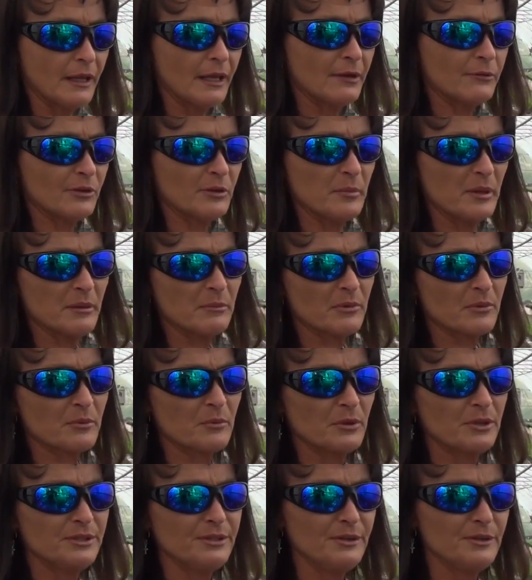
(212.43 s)
And
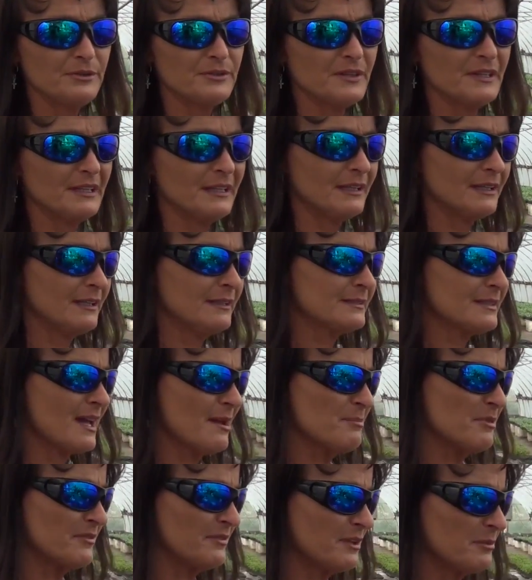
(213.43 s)
remember, when using any
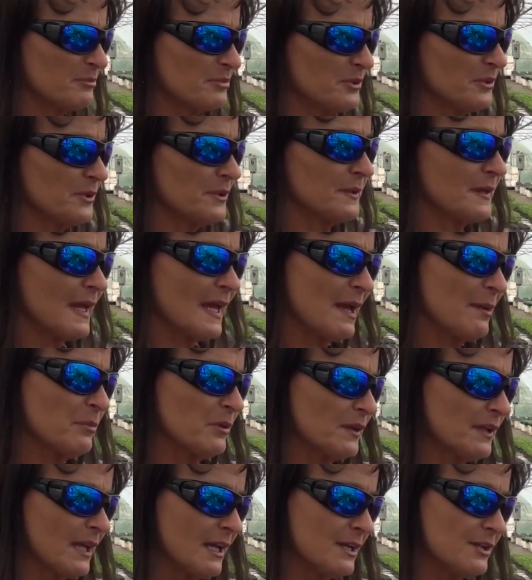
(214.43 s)
type of input
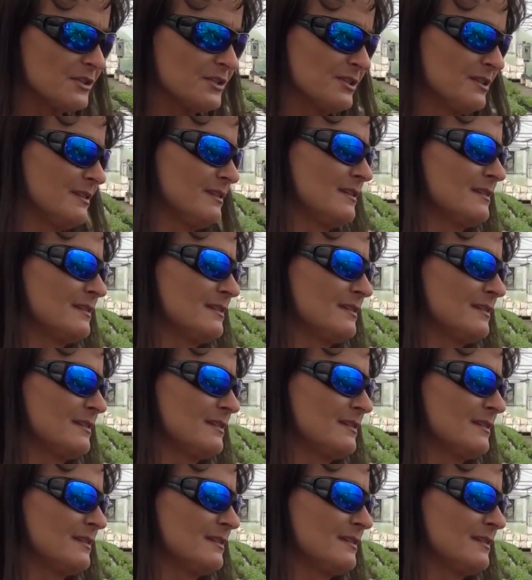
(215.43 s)
application,